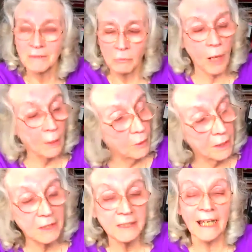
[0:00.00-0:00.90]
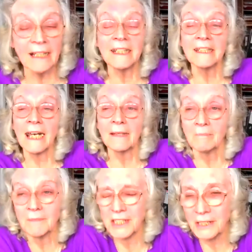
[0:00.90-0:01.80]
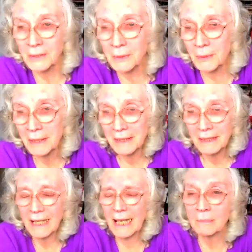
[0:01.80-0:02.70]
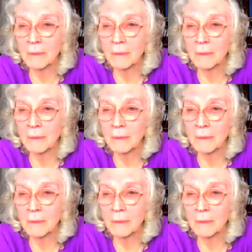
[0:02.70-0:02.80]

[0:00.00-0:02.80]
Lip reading: Well, we're sending them to Labour